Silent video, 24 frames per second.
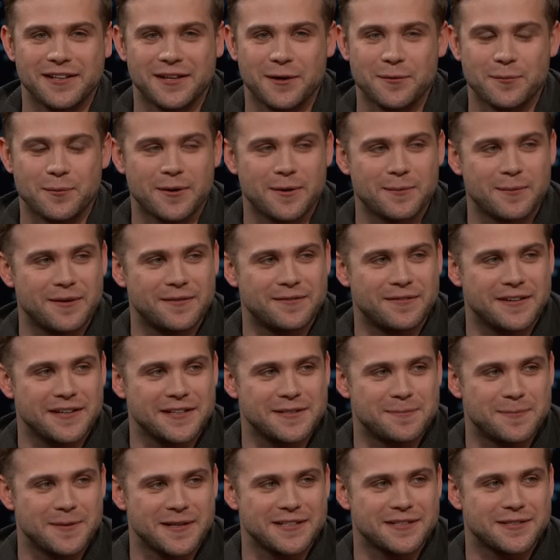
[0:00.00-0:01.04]
know, one of my
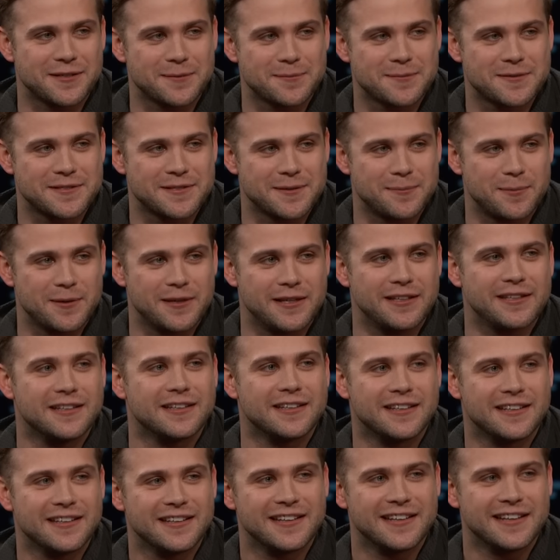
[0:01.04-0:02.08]
first big jobs to be,
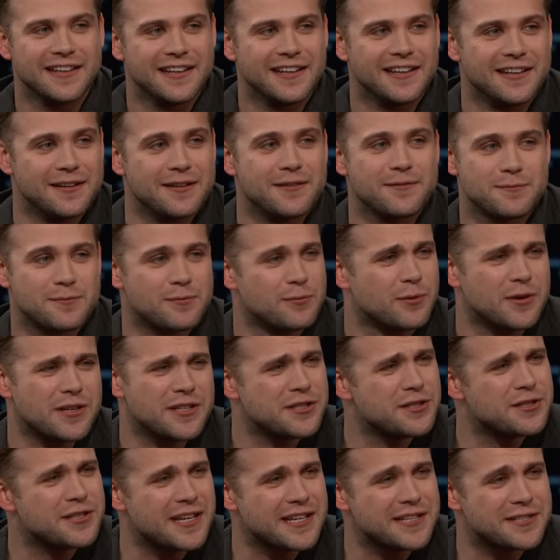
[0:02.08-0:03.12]
what did
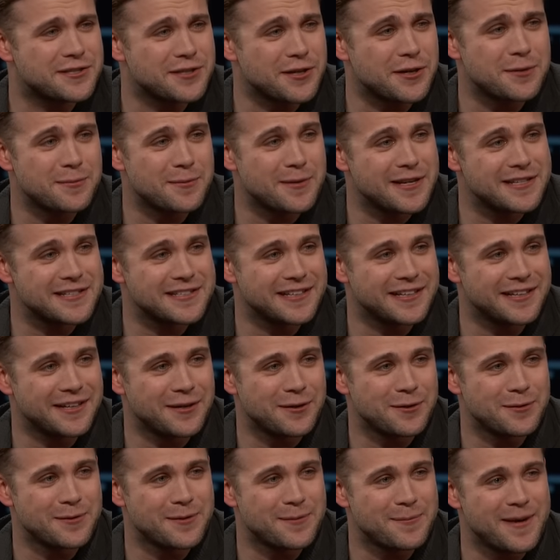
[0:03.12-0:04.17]
you say, sodomizing an
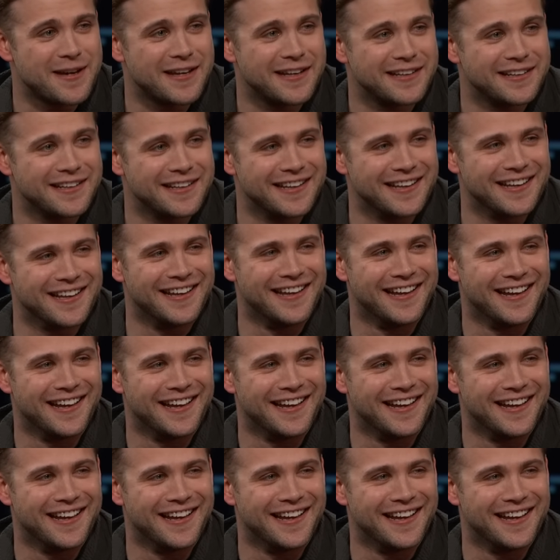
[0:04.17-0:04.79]
older man? Yes, right.